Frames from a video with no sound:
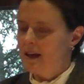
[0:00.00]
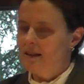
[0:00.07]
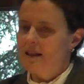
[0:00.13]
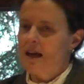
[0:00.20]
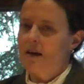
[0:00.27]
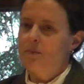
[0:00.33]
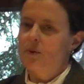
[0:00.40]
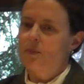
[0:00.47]

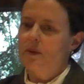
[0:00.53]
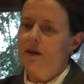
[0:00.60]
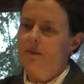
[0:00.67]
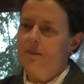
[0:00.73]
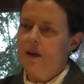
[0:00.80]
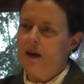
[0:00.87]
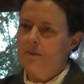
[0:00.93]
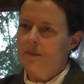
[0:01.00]
example,
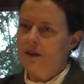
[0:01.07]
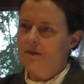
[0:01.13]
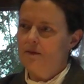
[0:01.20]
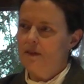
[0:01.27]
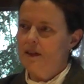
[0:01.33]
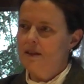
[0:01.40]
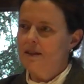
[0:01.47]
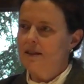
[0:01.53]
but I'm
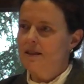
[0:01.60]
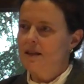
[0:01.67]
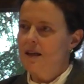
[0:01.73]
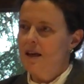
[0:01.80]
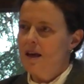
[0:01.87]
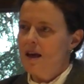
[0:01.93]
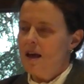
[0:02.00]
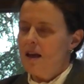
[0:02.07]
convinced
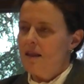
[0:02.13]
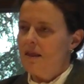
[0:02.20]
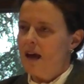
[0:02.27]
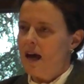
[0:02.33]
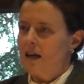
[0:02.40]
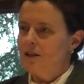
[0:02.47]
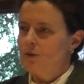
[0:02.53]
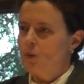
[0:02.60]

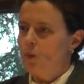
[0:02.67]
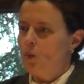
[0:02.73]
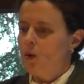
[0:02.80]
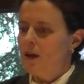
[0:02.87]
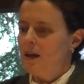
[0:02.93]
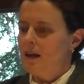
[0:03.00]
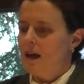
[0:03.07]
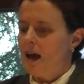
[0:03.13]
that
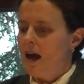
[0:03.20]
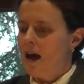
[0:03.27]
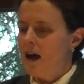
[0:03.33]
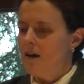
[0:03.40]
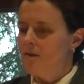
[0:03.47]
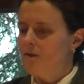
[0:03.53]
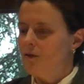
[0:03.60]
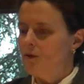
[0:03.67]
we
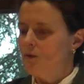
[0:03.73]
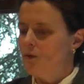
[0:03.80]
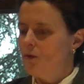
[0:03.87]
have